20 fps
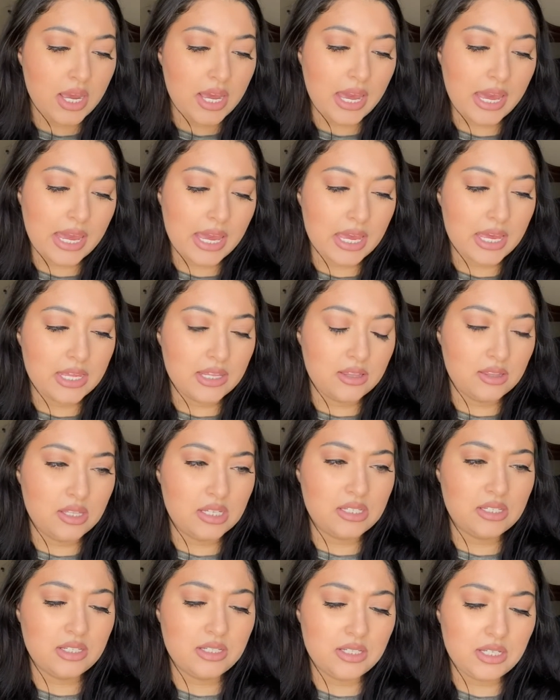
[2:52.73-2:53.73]
and
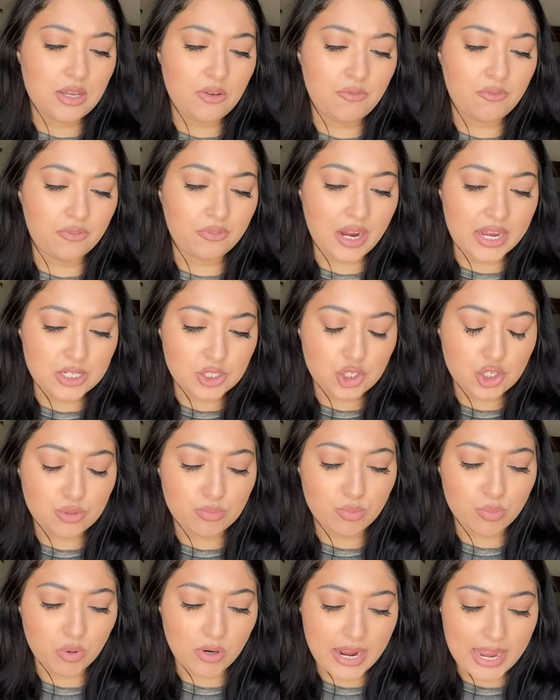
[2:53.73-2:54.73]
this is a French
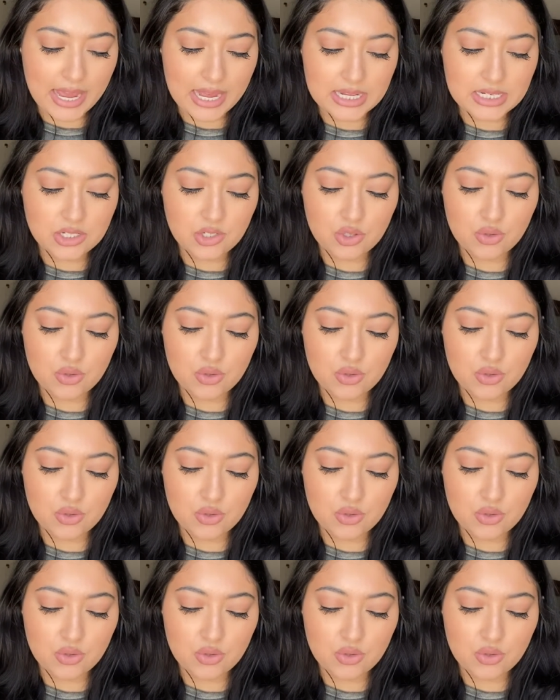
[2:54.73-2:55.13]
brand.